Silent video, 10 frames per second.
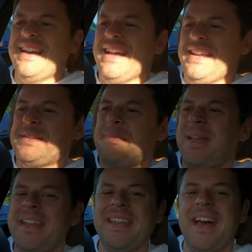It's
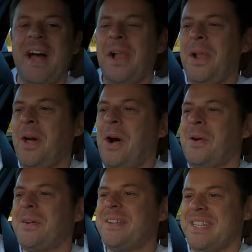been a
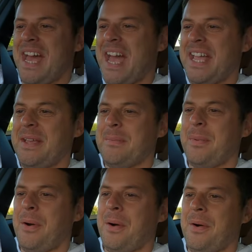long day,
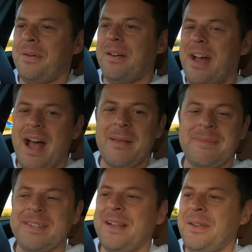but
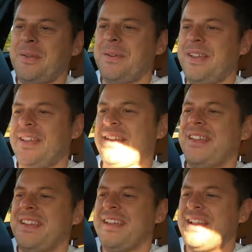absolutely
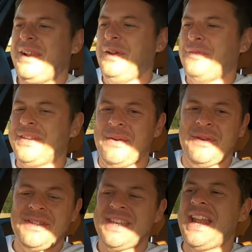loved it.
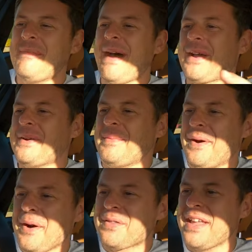We're just heading back up
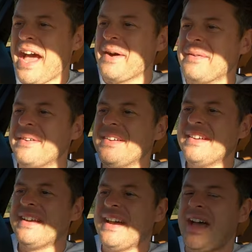north now,
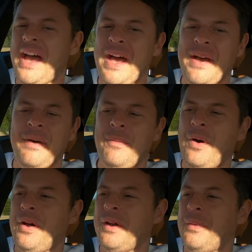uh, and
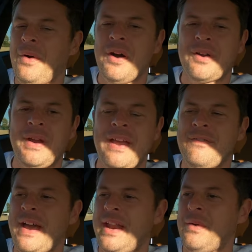what a, what a great
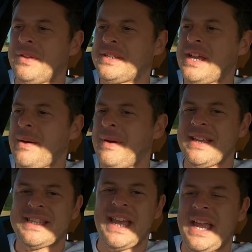event. I want to start by
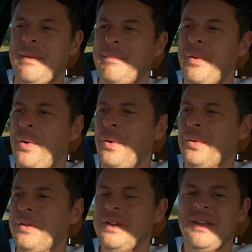saying,
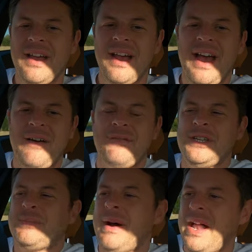Paul, uh,
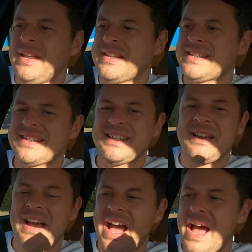Fish Palace,
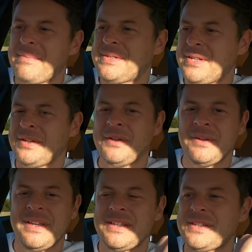
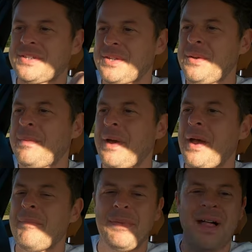absolutely
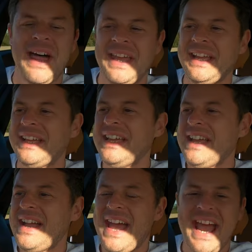superb planning,
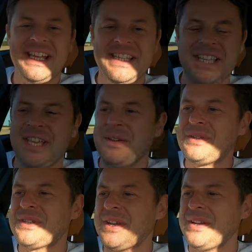
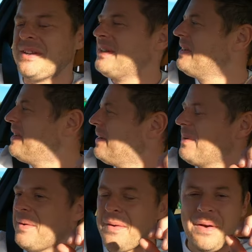execution,
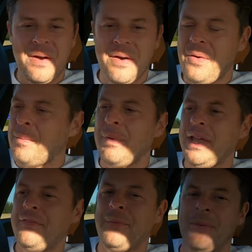
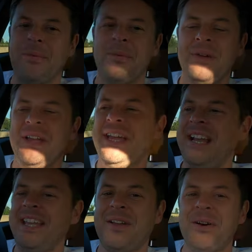unbelievable,
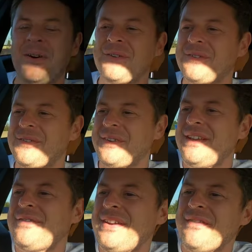really good
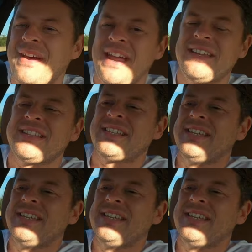reefing event.